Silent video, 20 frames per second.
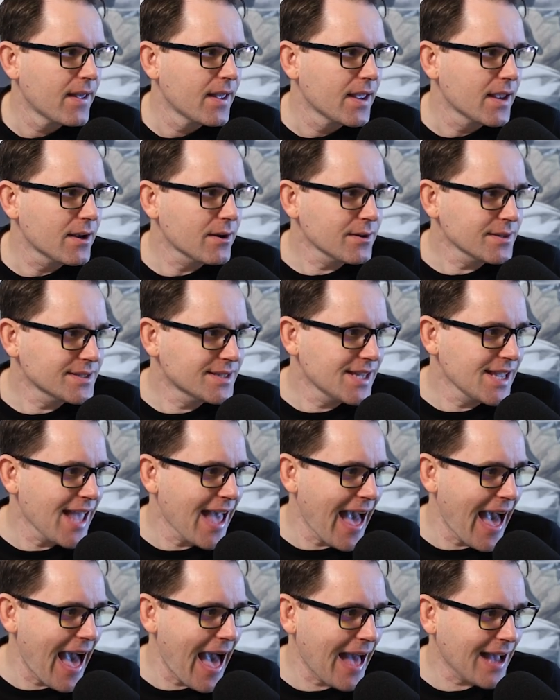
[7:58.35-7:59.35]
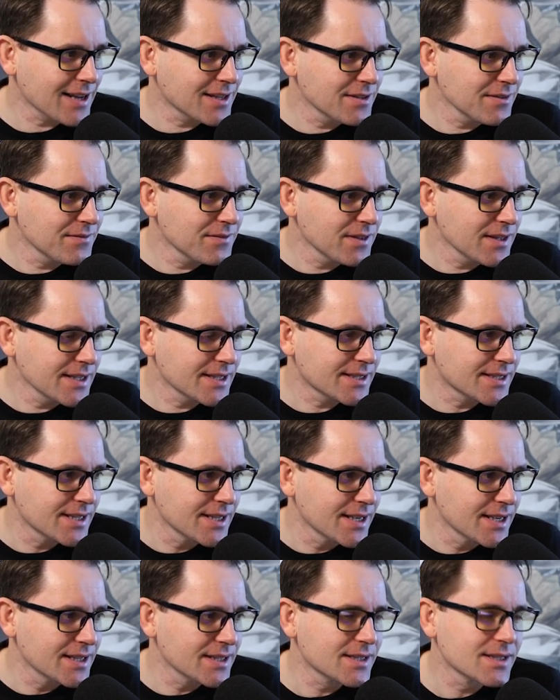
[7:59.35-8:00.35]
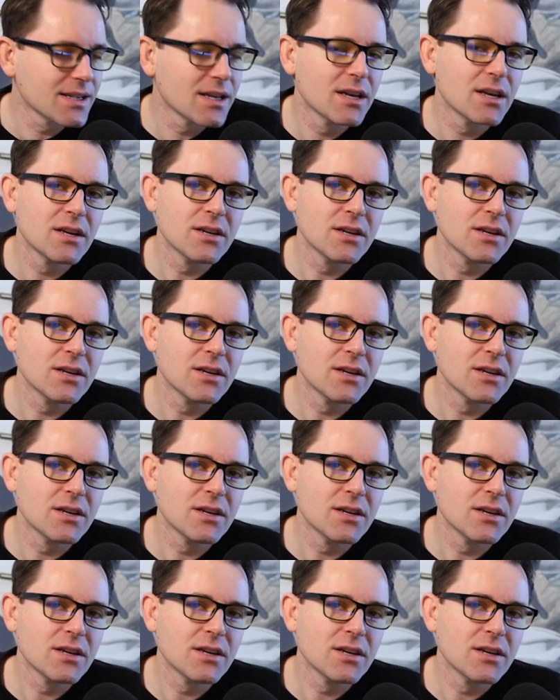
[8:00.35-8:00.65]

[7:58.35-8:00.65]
Here is the active listings